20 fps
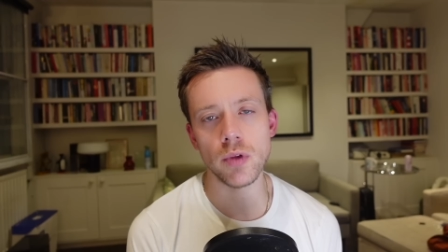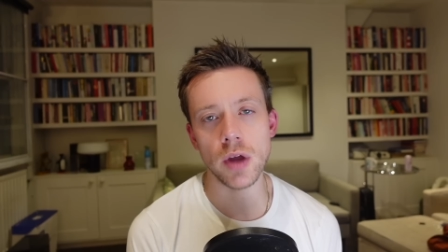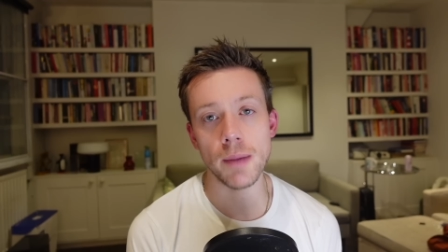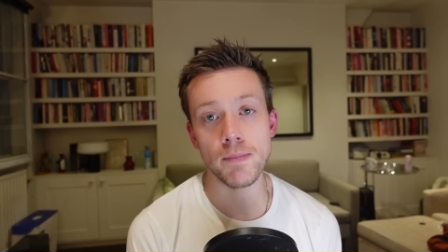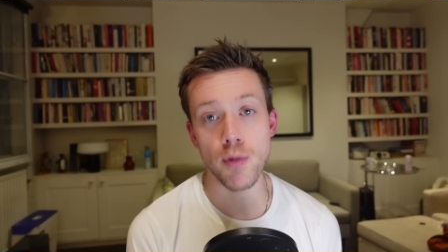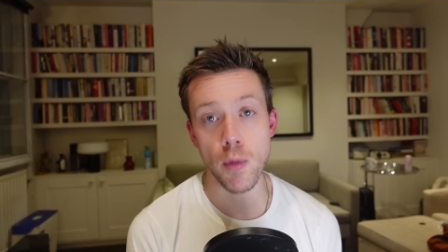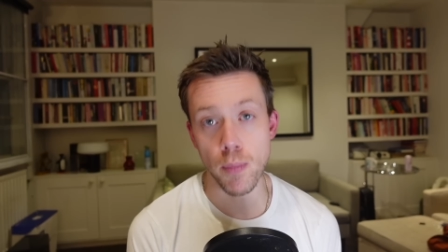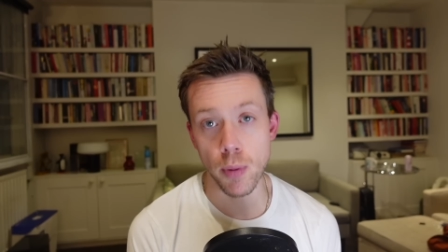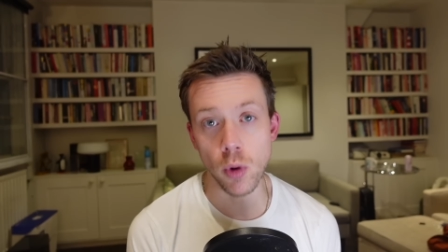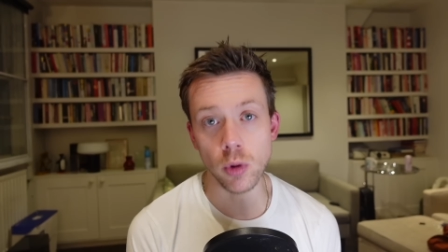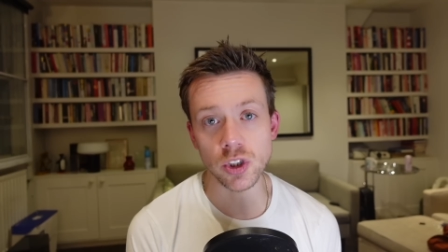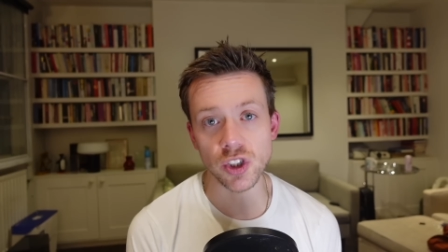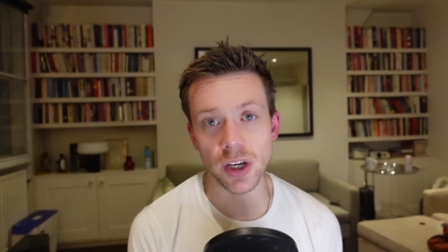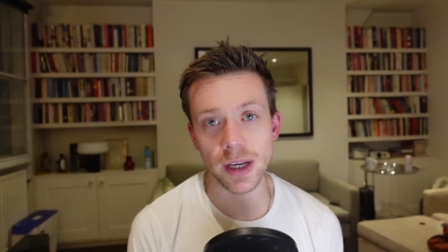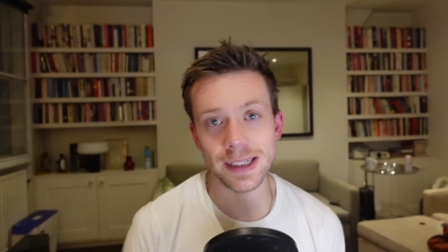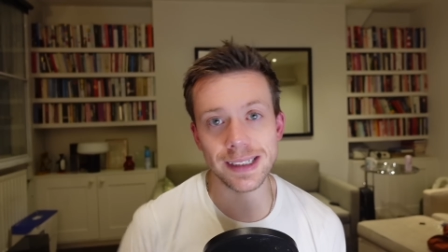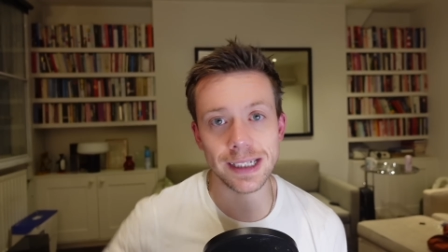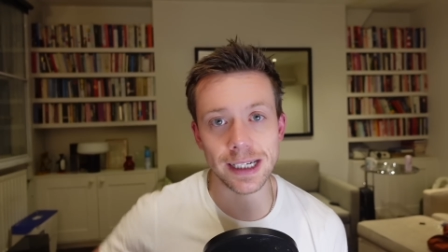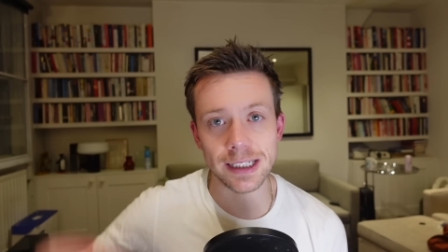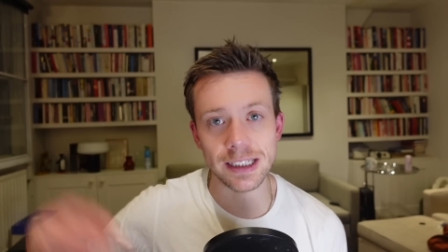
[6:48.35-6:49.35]
proportionately
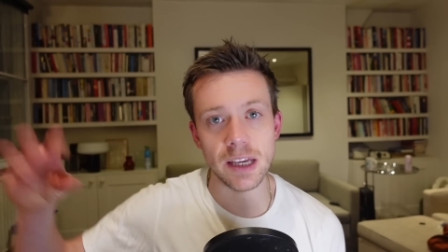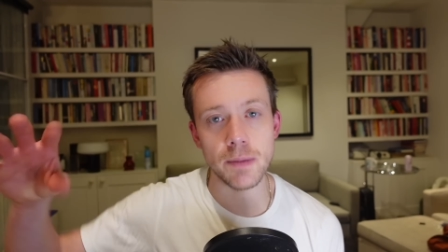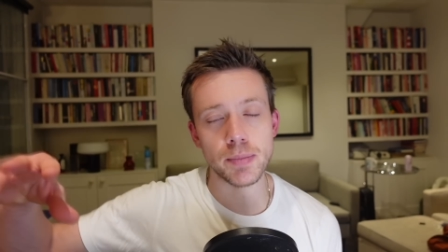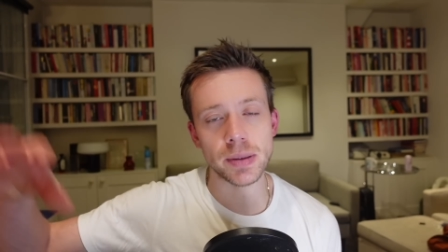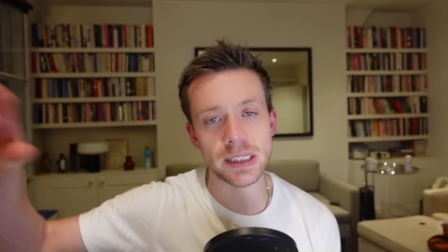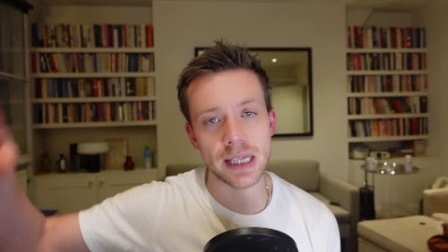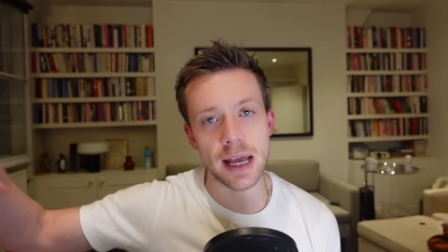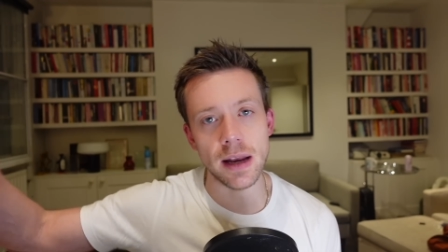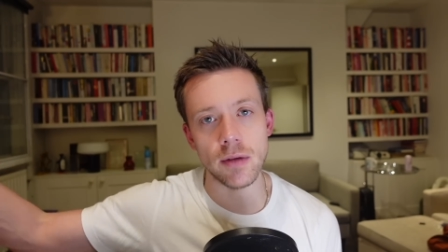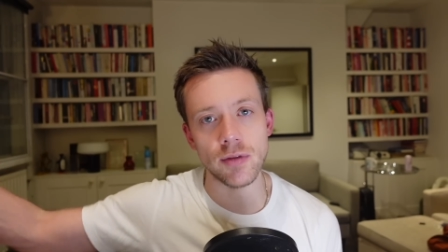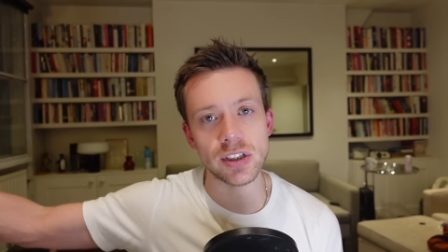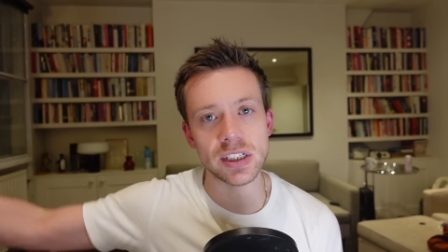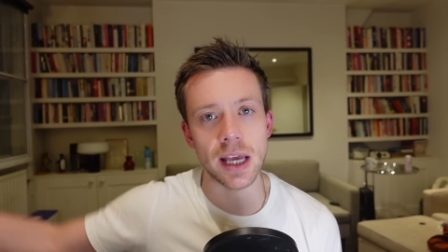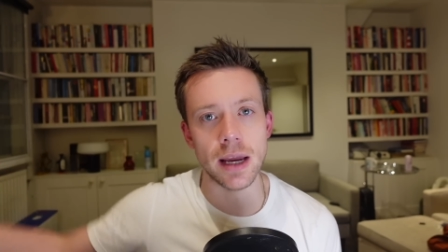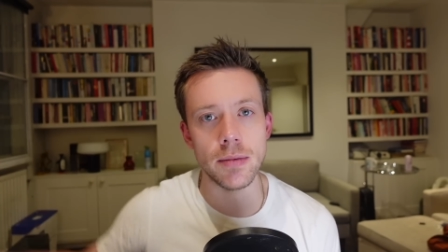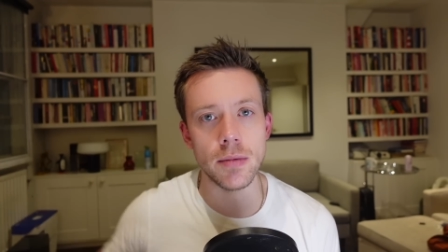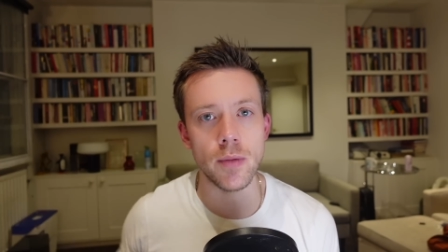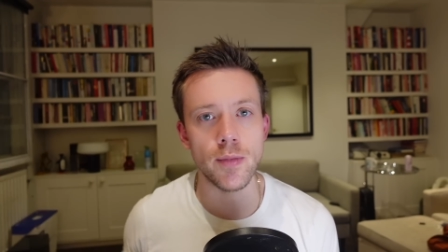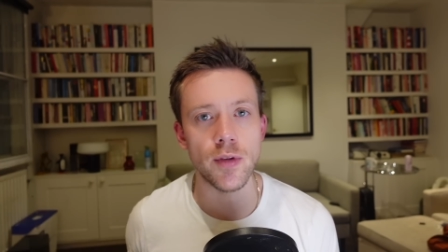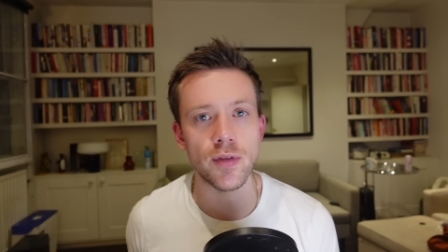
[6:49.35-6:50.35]
60% of the same
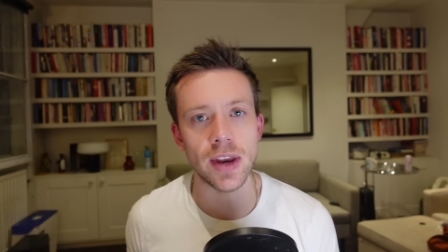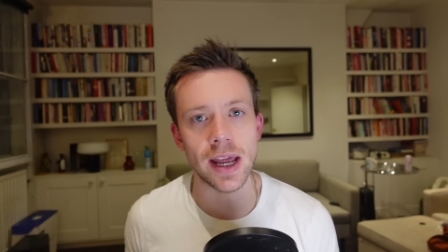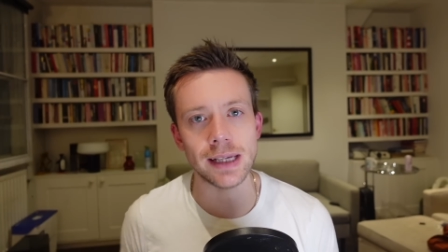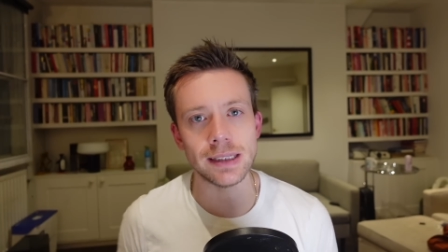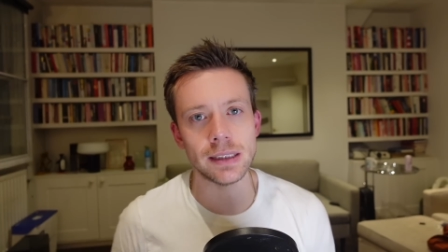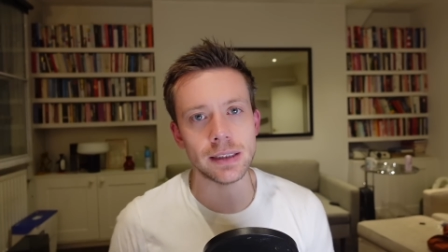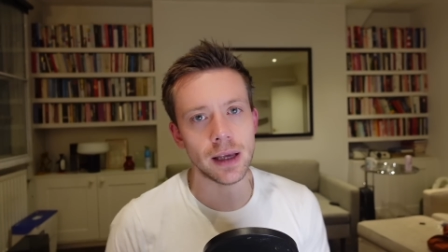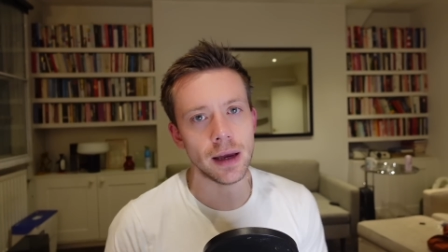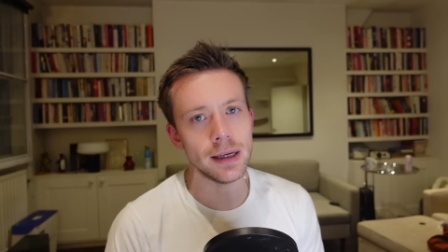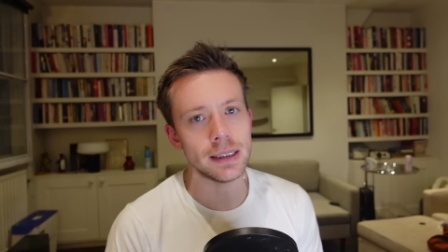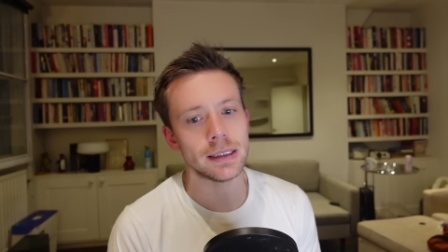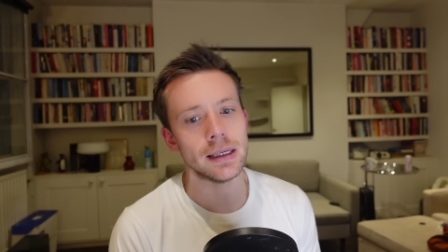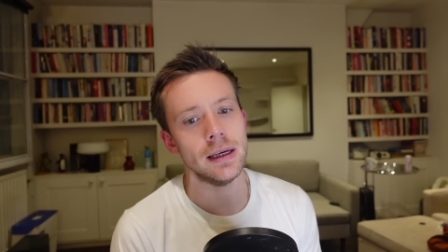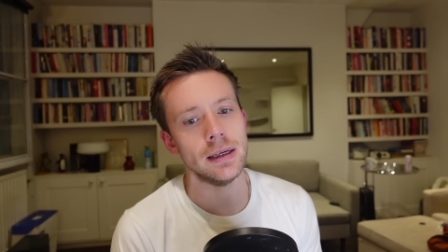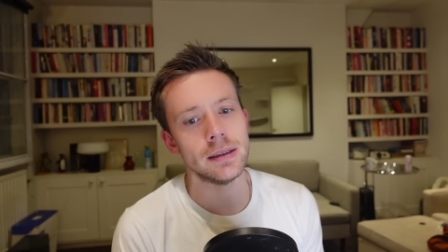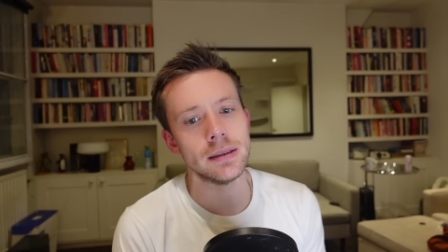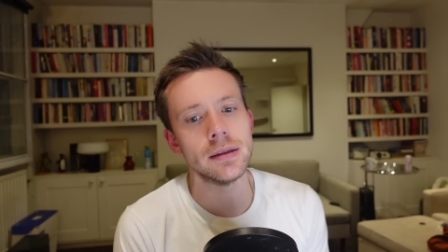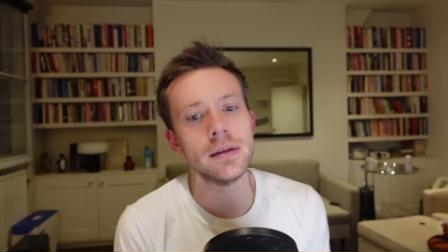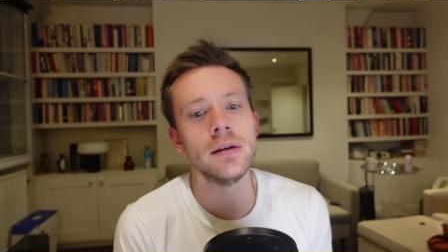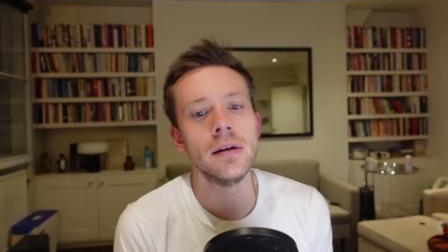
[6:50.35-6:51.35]
number of deaths as
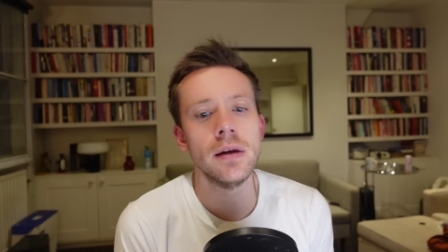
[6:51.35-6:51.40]
ISIS.